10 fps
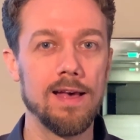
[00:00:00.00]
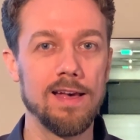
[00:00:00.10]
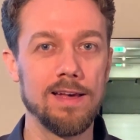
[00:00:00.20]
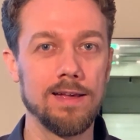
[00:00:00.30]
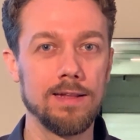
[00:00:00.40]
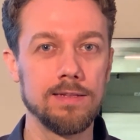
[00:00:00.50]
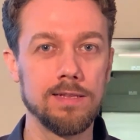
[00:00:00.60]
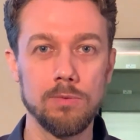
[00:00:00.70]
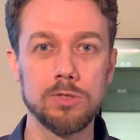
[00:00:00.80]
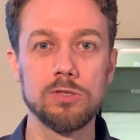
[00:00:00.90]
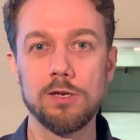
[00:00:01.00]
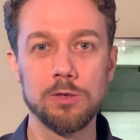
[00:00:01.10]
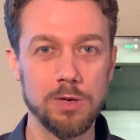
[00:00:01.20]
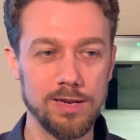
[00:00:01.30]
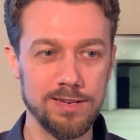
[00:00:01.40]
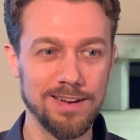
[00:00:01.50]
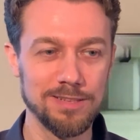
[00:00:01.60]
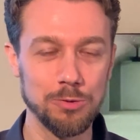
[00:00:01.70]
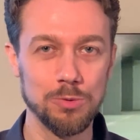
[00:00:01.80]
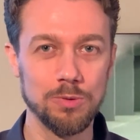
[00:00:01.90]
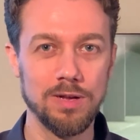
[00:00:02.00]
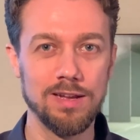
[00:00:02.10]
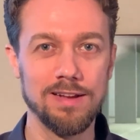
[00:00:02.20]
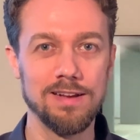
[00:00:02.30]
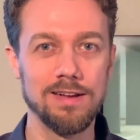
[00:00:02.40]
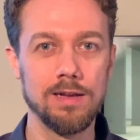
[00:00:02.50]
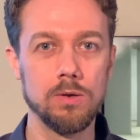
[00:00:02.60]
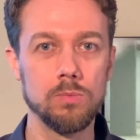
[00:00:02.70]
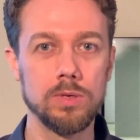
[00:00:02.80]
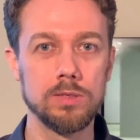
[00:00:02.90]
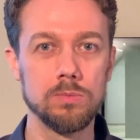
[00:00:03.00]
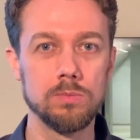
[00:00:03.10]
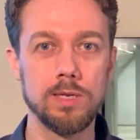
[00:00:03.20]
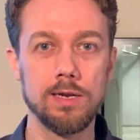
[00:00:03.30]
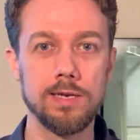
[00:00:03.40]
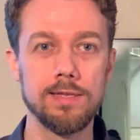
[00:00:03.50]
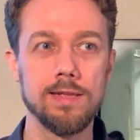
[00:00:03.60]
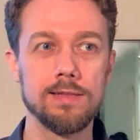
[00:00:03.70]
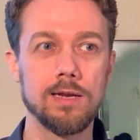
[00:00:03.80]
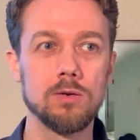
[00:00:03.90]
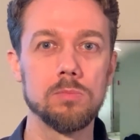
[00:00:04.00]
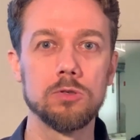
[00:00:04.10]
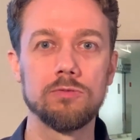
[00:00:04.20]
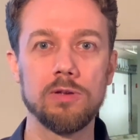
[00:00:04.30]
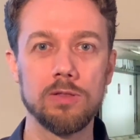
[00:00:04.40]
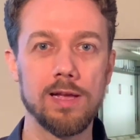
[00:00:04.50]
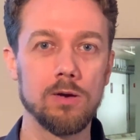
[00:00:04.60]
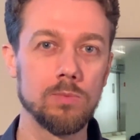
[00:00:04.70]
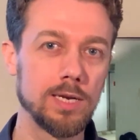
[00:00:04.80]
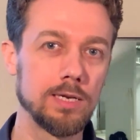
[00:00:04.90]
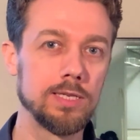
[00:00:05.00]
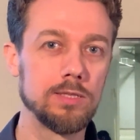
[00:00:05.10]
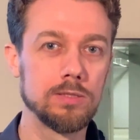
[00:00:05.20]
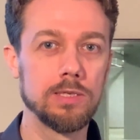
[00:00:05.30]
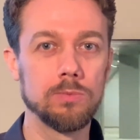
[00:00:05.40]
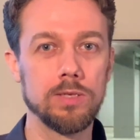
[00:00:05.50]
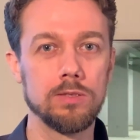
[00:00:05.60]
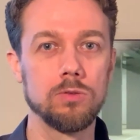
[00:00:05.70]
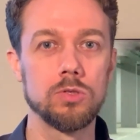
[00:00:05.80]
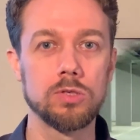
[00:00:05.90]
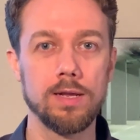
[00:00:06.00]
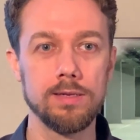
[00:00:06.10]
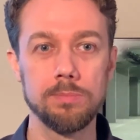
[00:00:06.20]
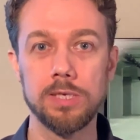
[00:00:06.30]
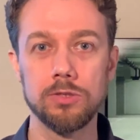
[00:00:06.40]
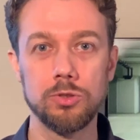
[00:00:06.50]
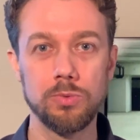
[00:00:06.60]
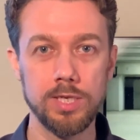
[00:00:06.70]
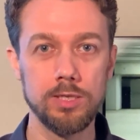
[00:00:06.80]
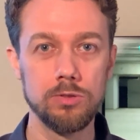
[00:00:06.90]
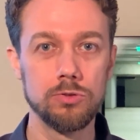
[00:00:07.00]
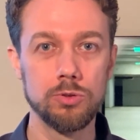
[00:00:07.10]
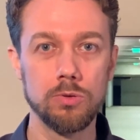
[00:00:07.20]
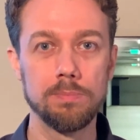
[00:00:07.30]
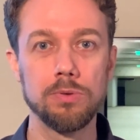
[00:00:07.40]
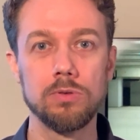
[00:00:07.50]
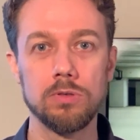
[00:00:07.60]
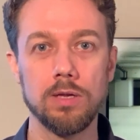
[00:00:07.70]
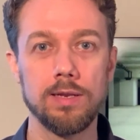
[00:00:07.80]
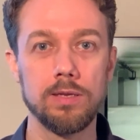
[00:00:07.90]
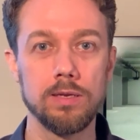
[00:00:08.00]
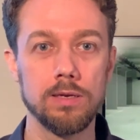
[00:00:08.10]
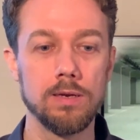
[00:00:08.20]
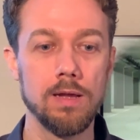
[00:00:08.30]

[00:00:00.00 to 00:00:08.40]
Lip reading: And that was not a good idea at all. When I did that, I almost fell down when I went into the slide, because you really shouldn't put any